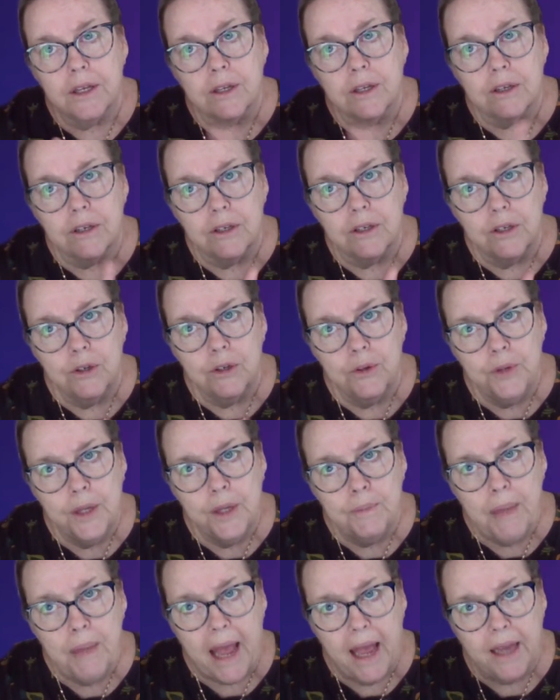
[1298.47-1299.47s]
newly
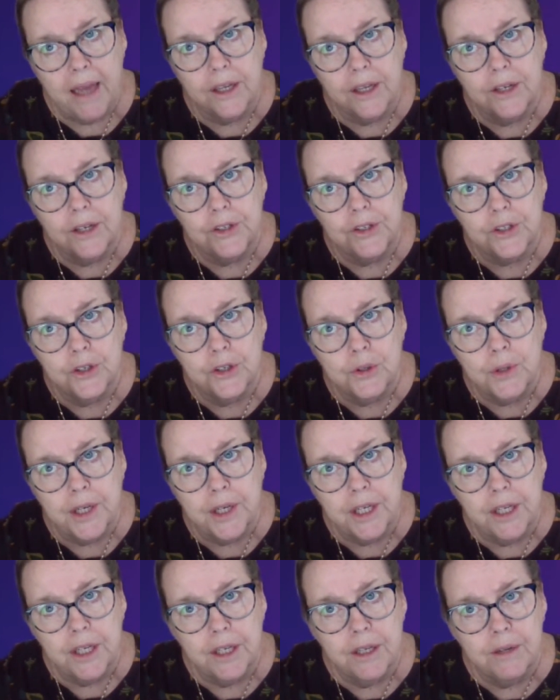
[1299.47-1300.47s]
packaged
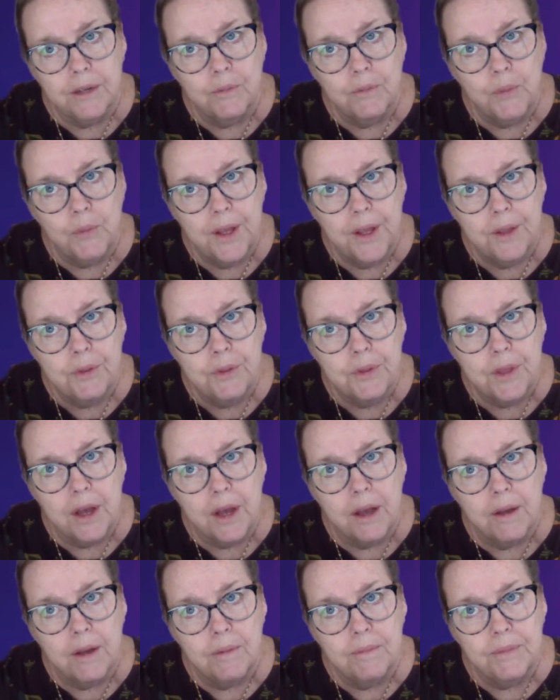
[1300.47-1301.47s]
curriculum with
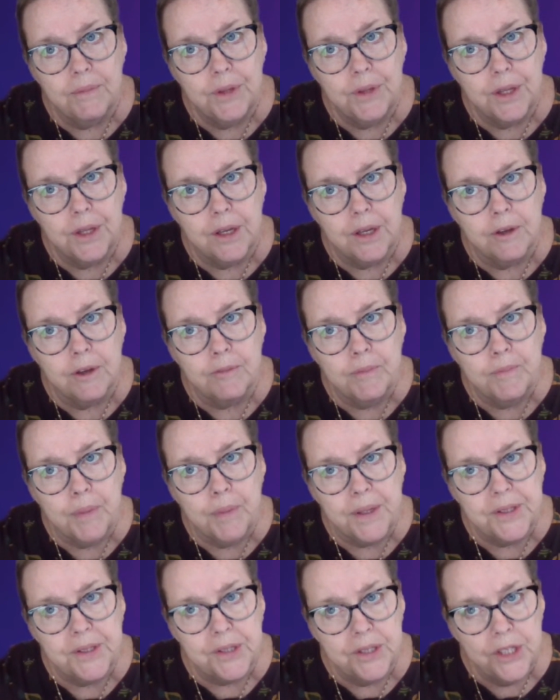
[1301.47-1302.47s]
the
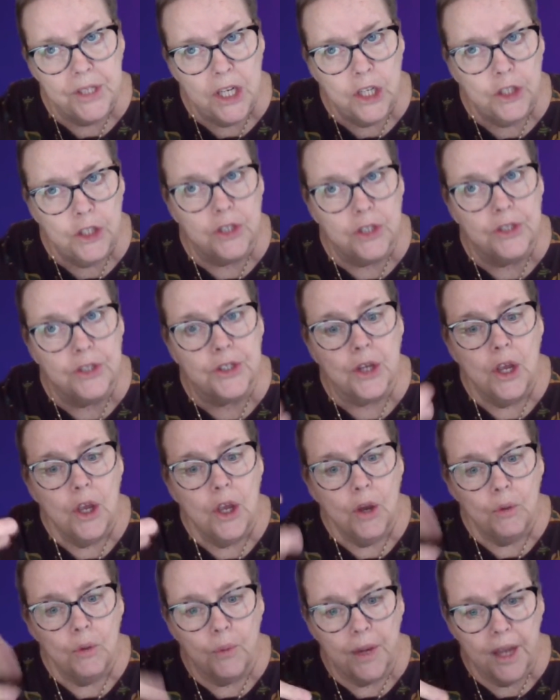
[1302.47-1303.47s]
presentations,
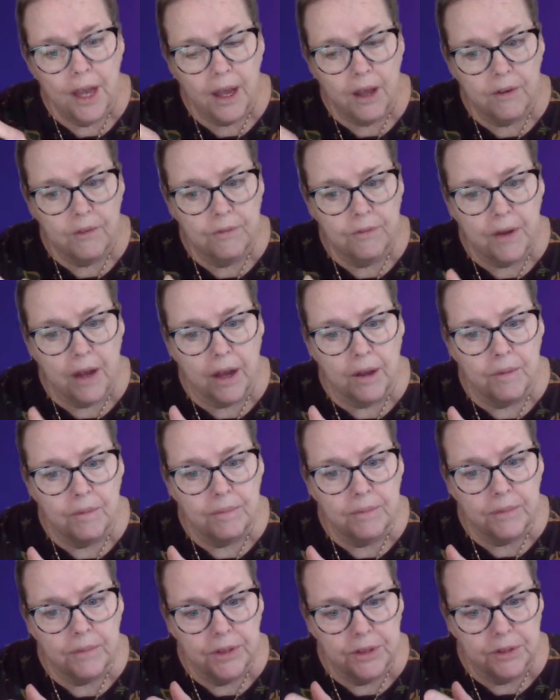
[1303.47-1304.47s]
we have
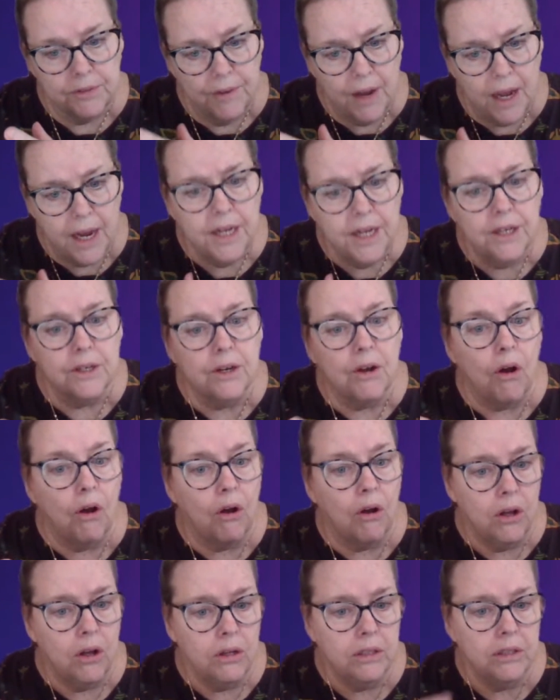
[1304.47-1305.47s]
divided
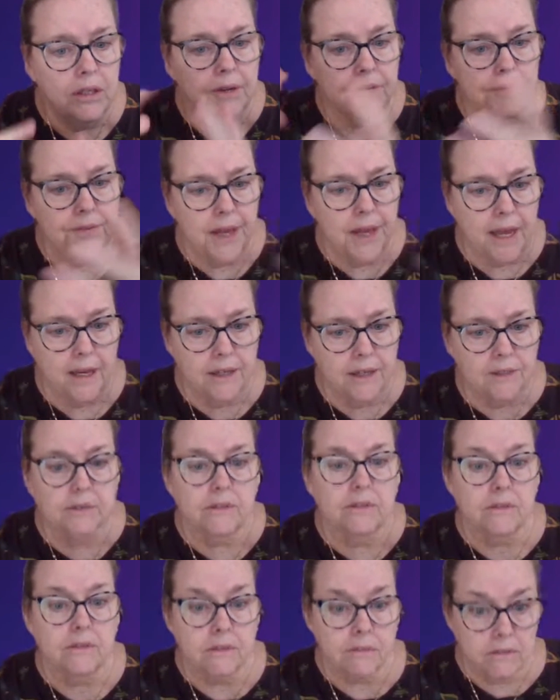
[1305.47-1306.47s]
all of that
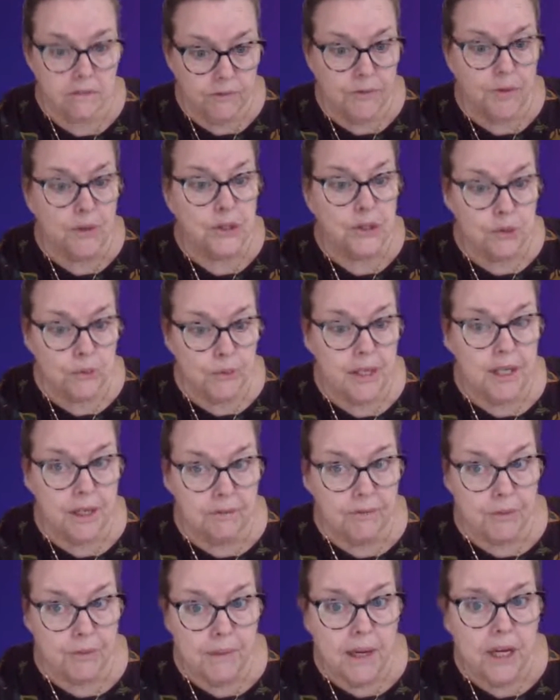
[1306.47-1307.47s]
first week
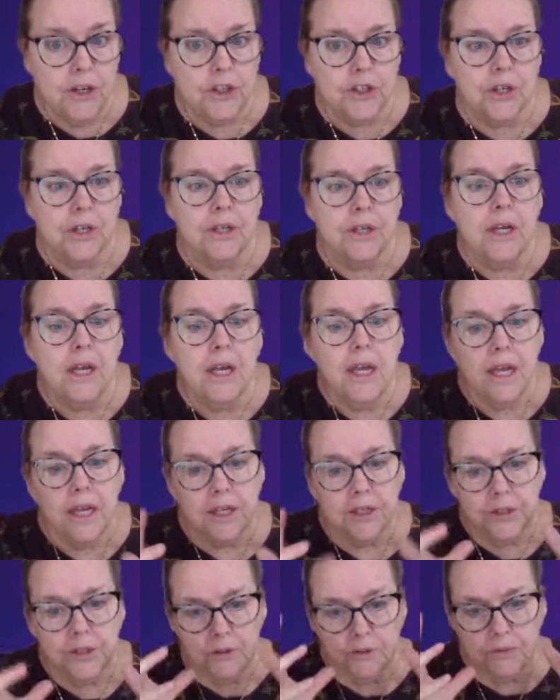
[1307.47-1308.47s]
information
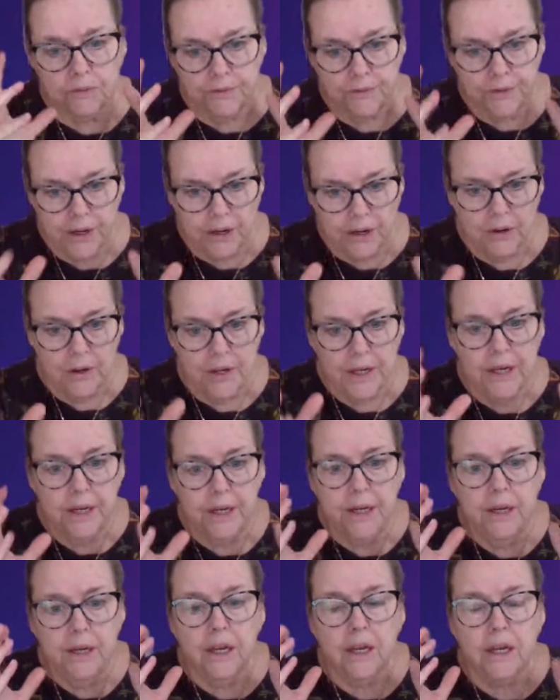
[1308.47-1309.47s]
into
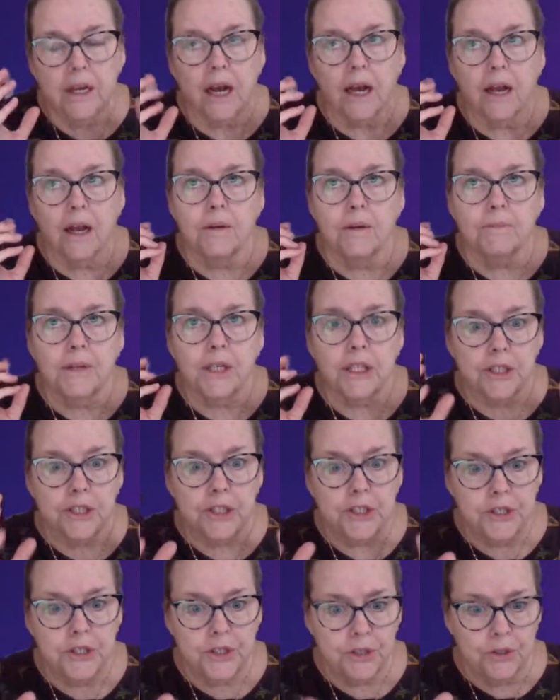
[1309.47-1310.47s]
very
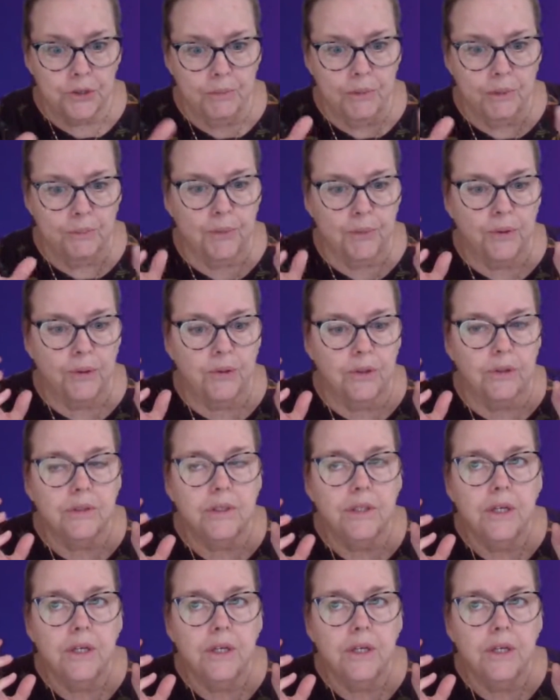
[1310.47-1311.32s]
consumable